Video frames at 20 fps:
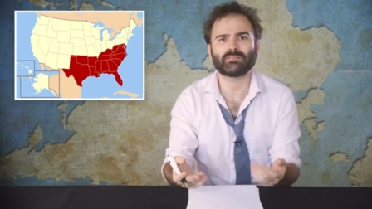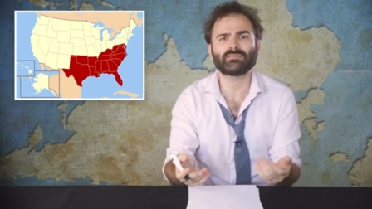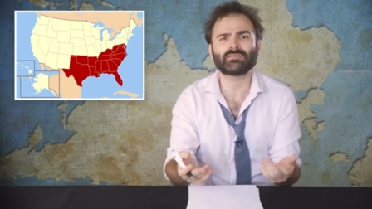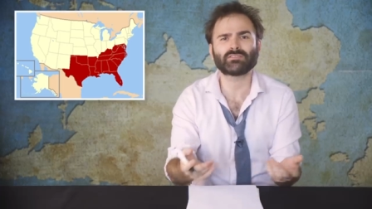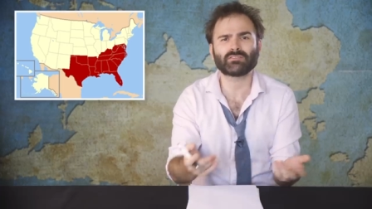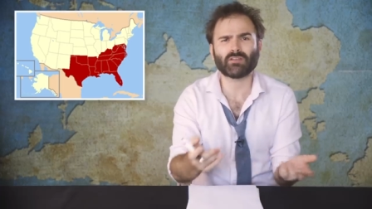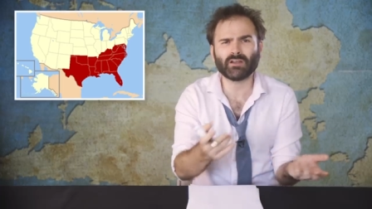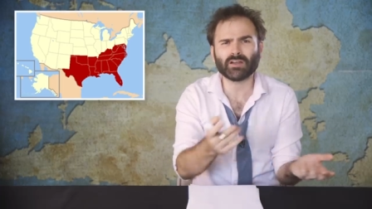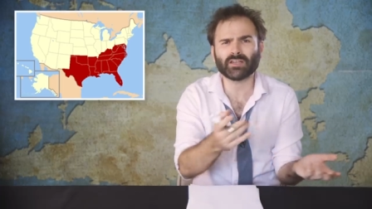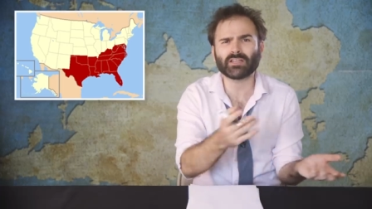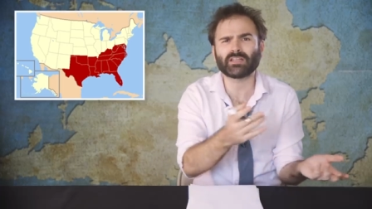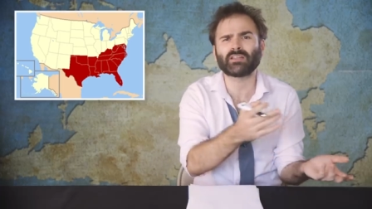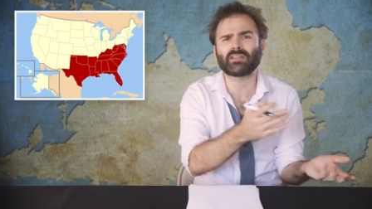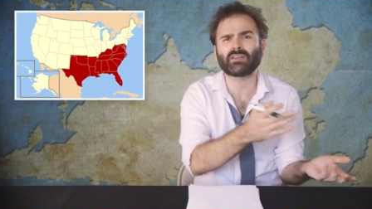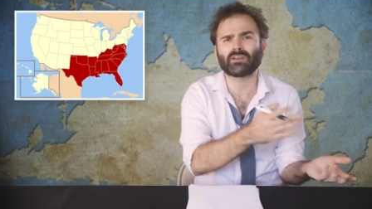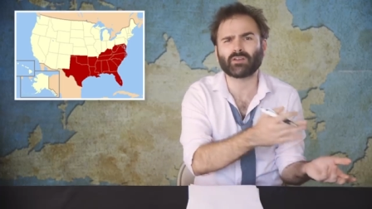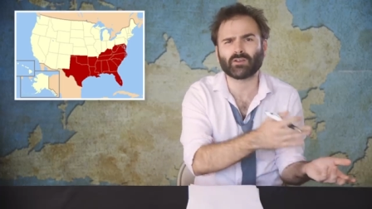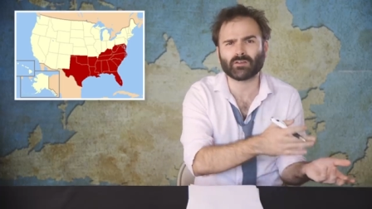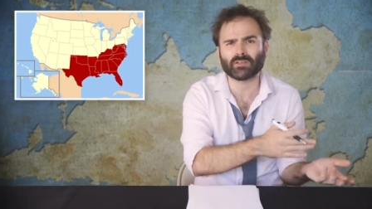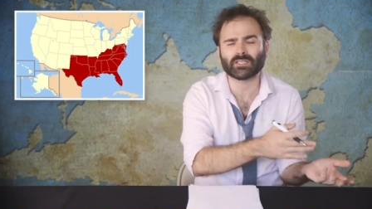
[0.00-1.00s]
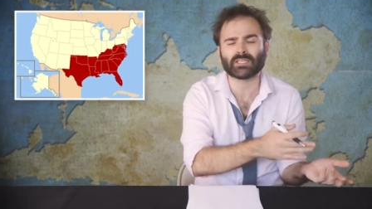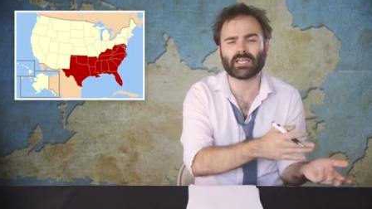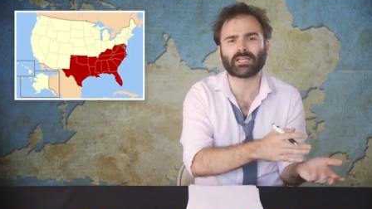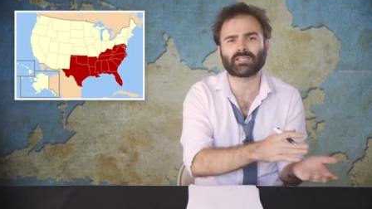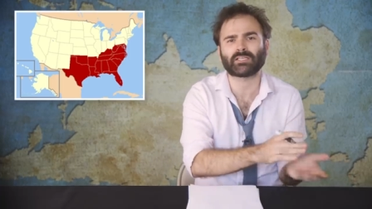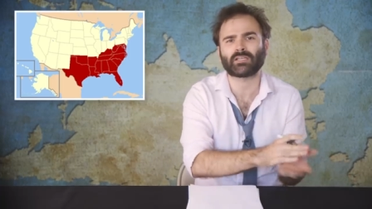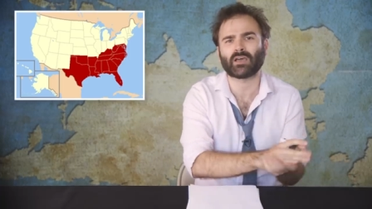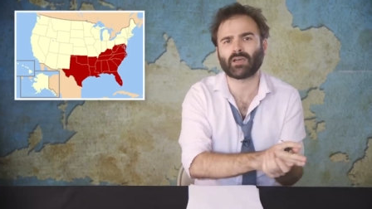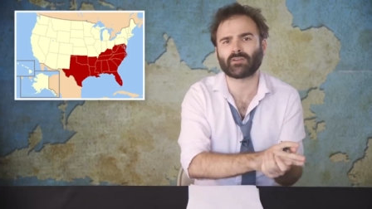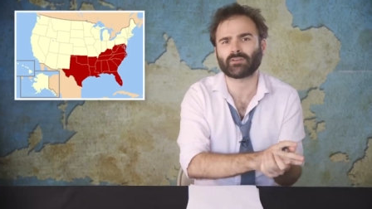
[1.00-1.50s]
started in the early
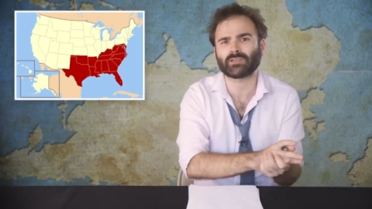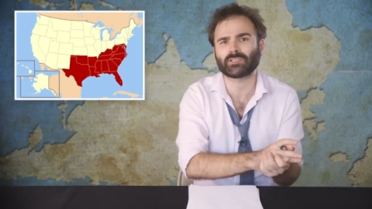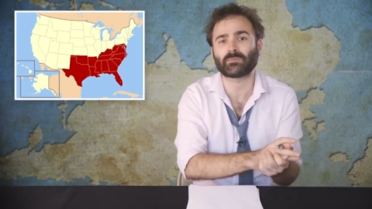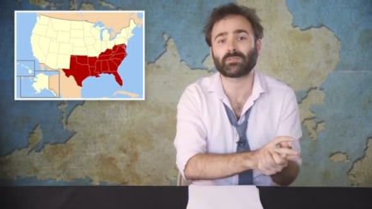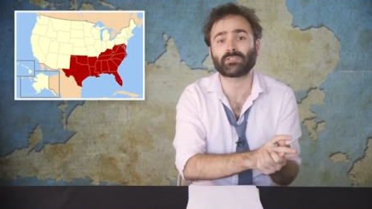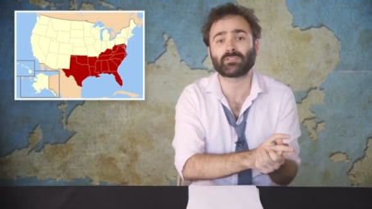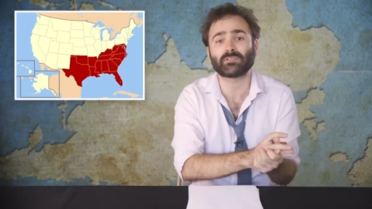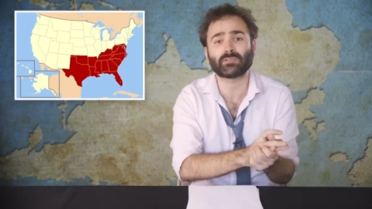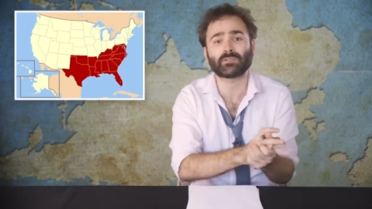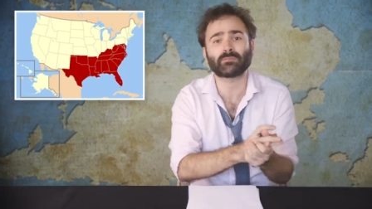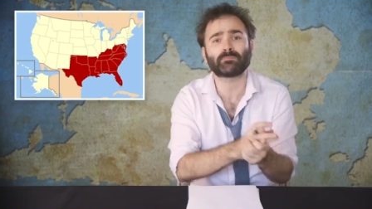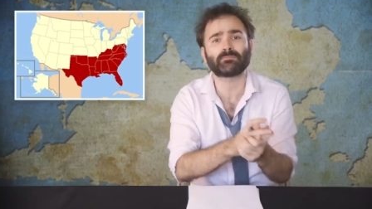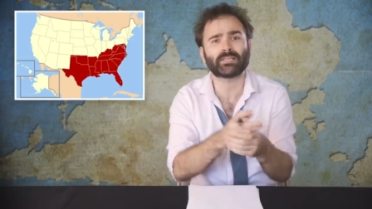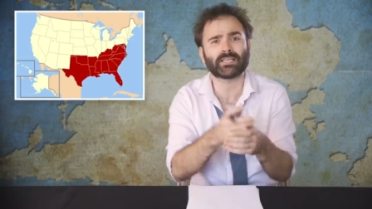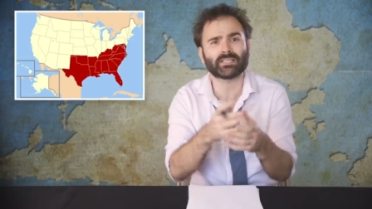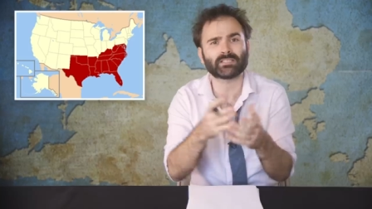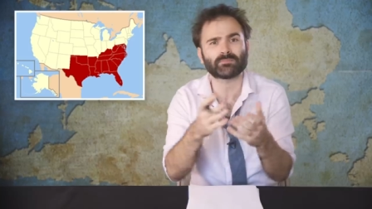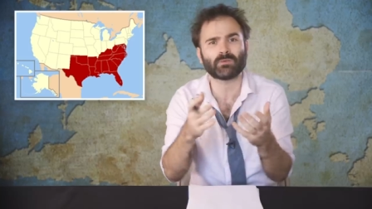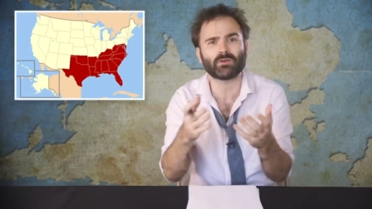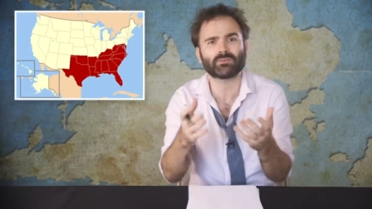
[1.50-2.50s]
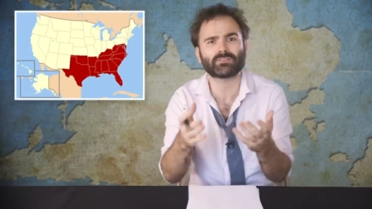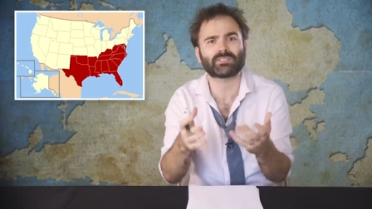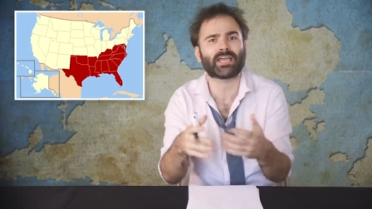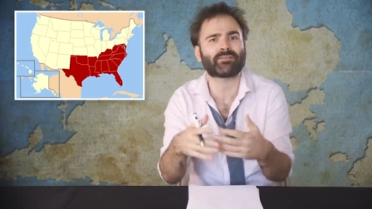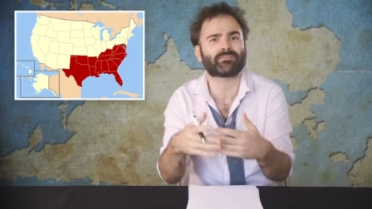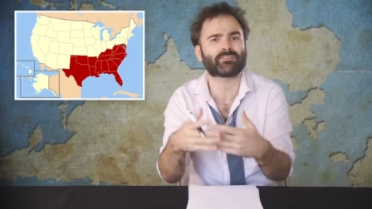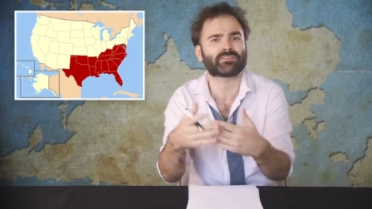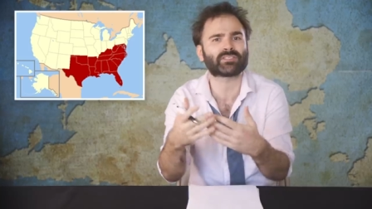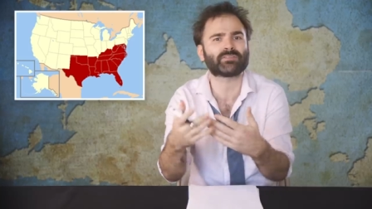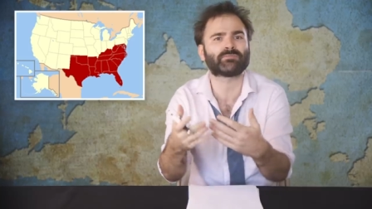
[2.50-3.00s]
nineteen hundreds but took place mostly
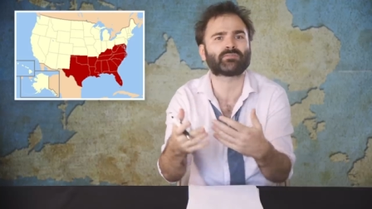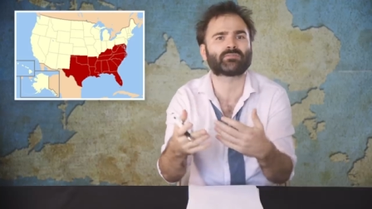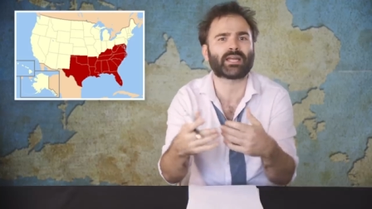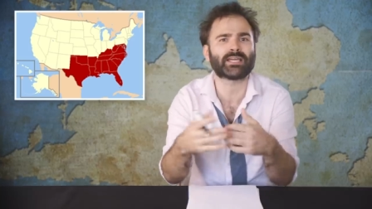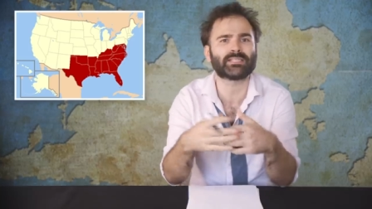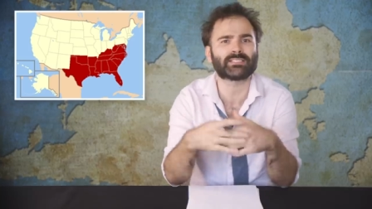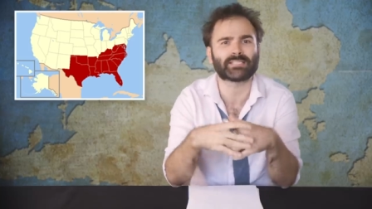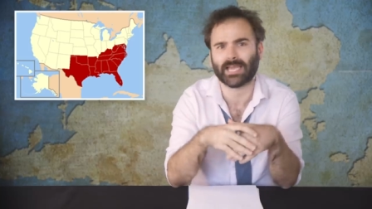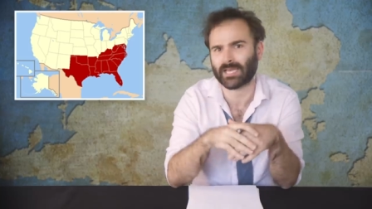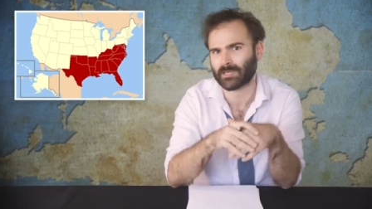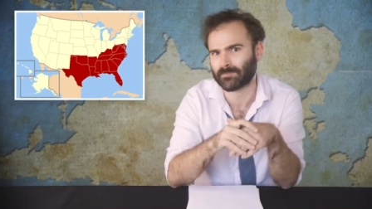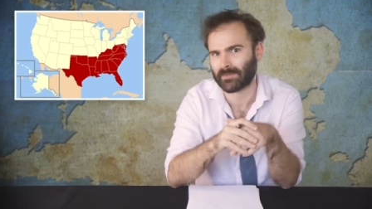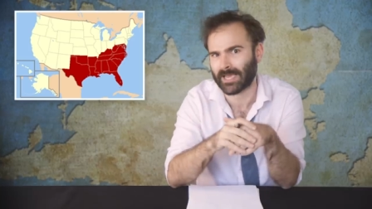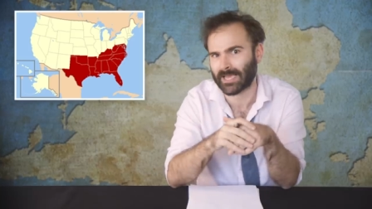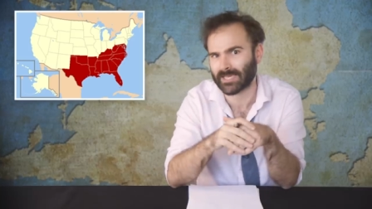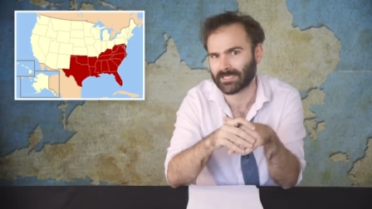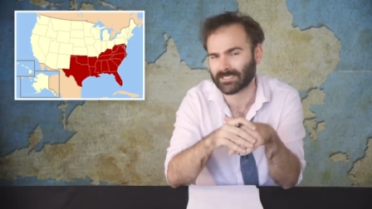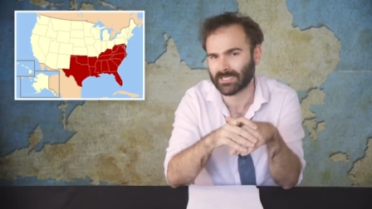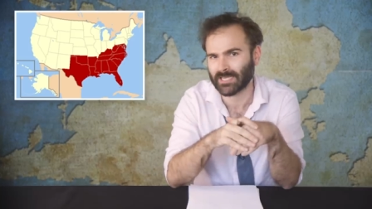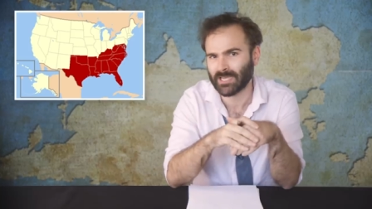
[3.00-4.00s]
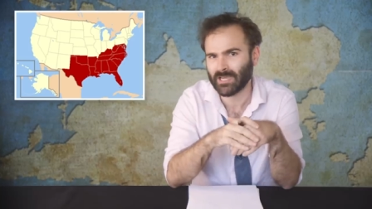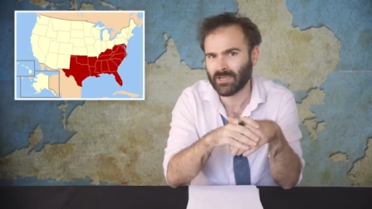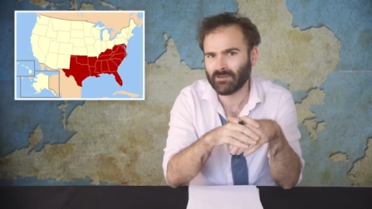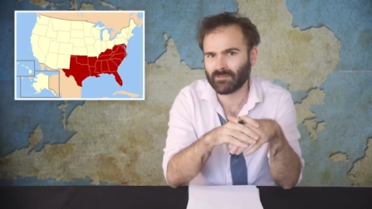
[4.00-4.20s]
after the Civil Rights Act passed.